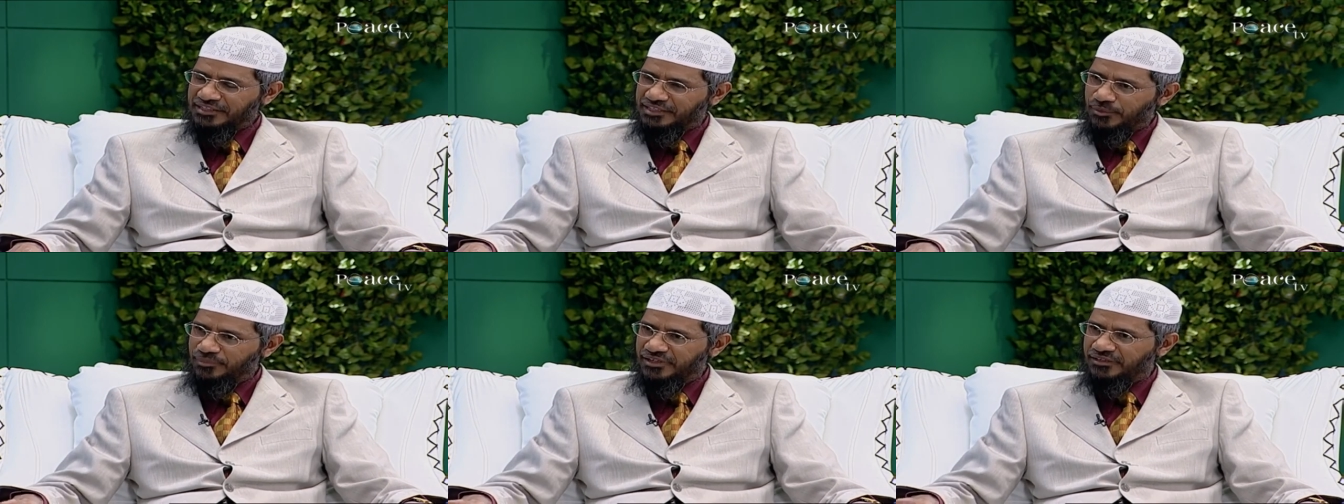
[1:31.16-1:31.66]

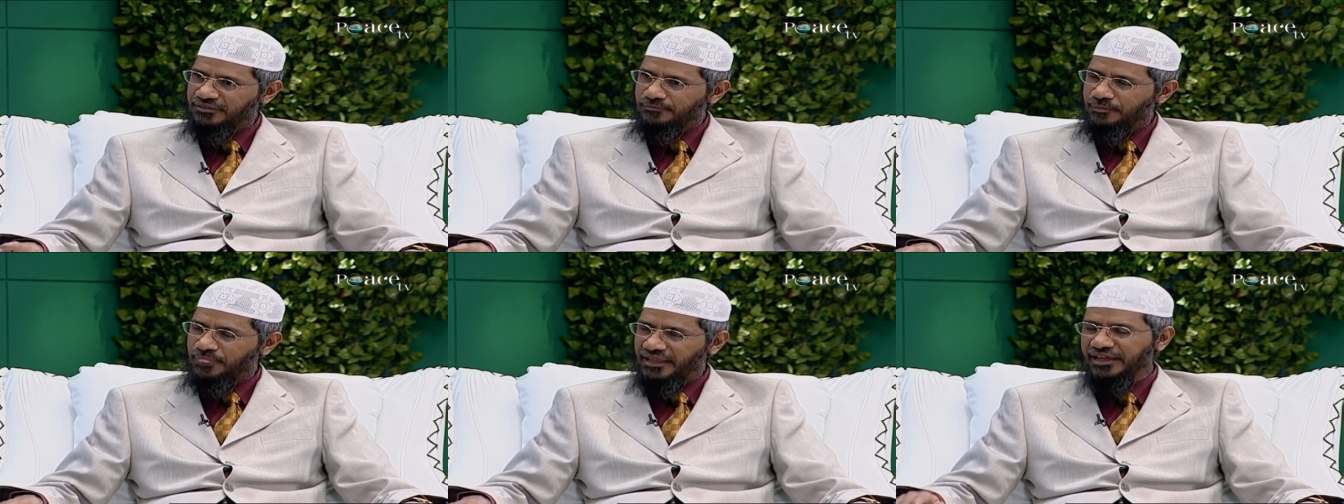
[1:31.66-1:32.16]
Number
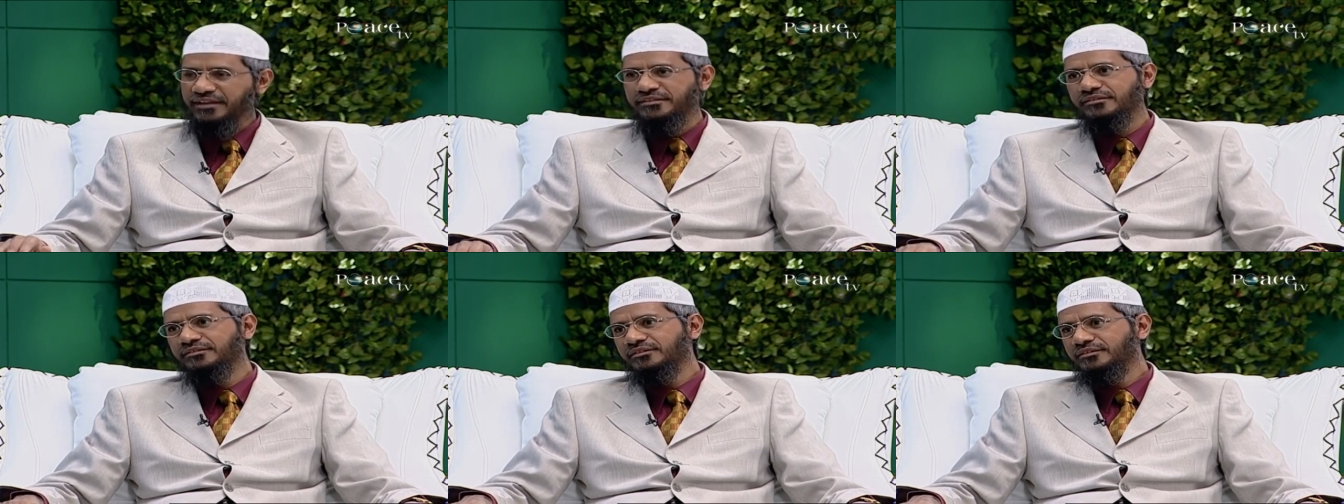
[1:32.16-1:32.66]

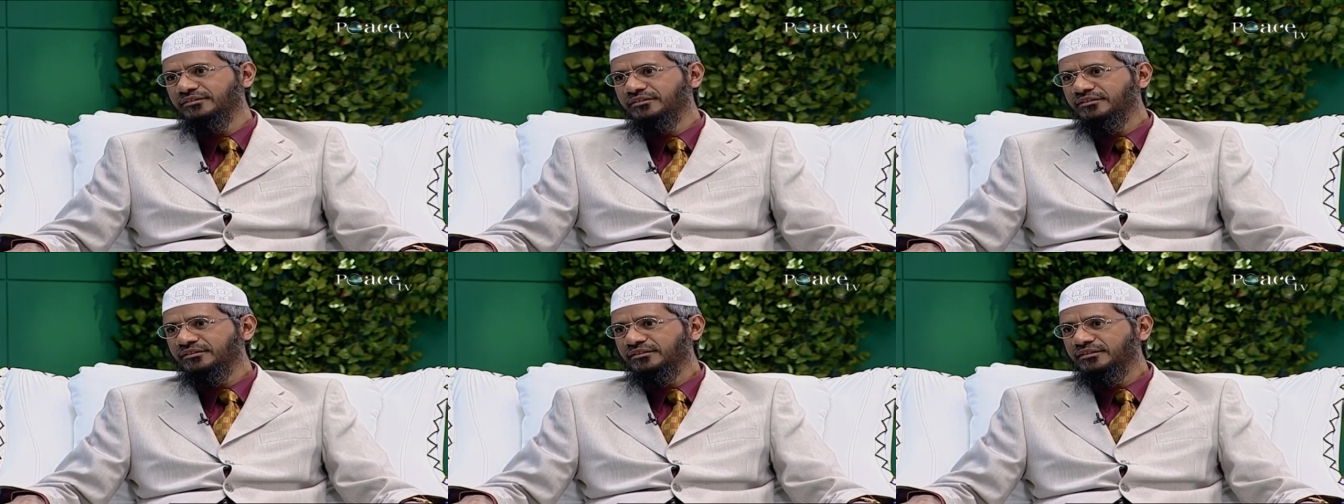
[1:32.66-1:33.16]
eight,
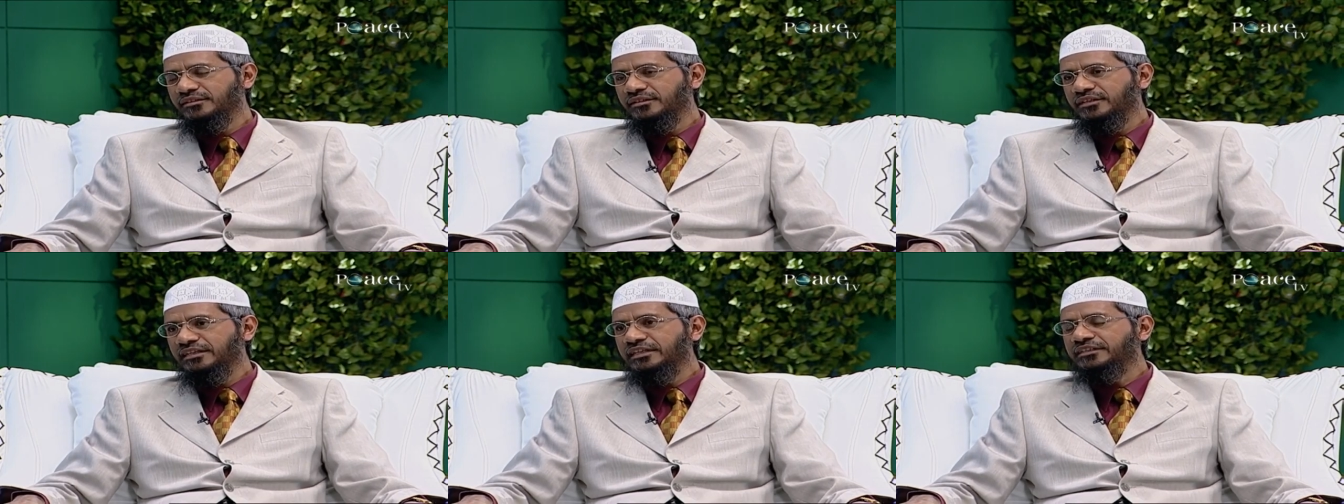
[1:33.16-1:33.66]

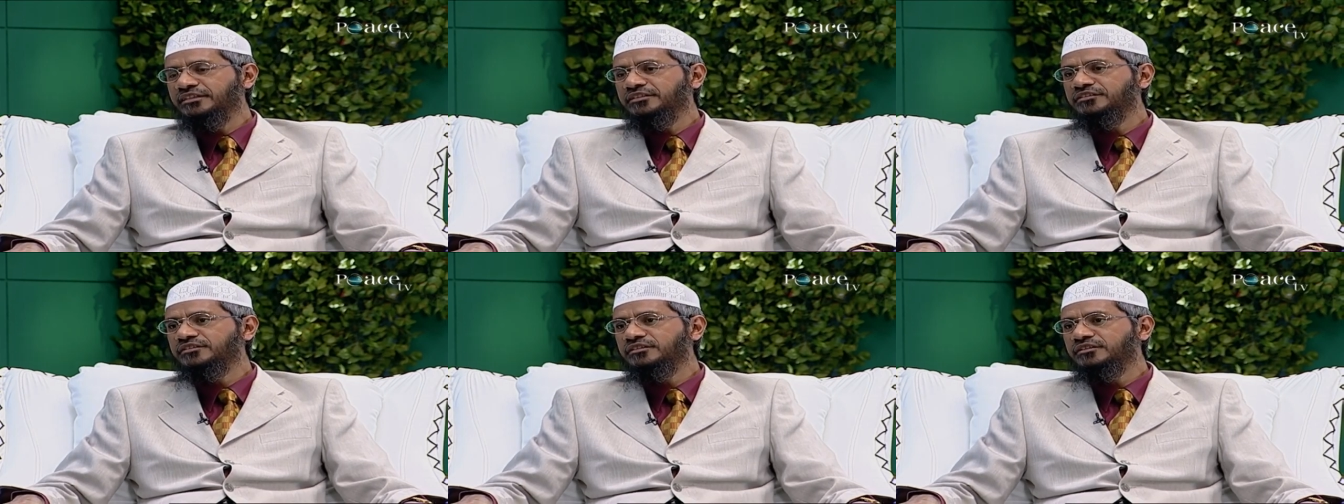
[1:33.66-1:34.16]
it
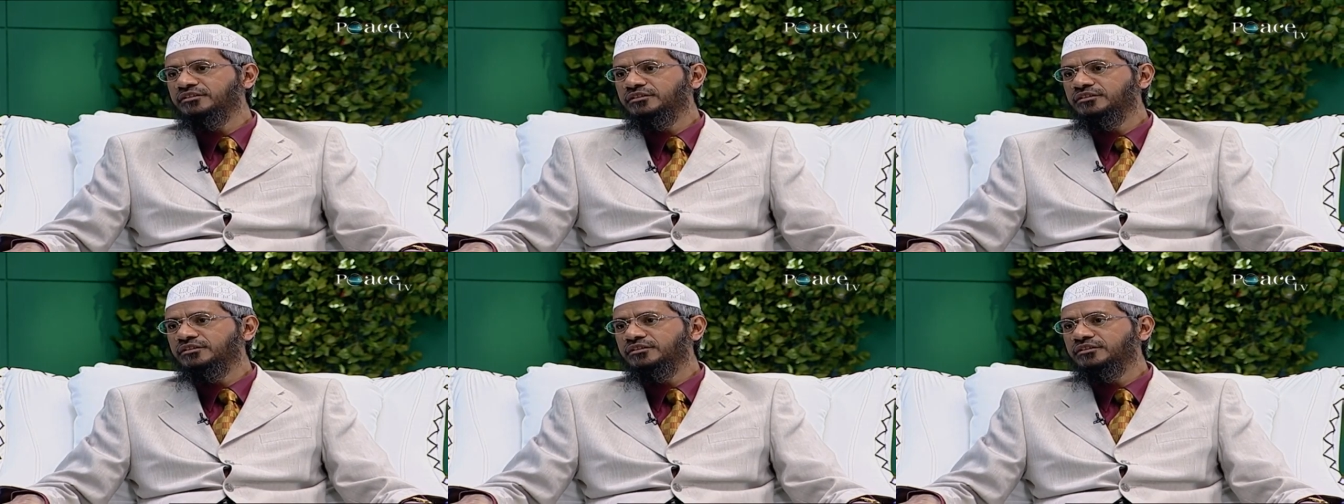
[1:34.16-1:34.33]
is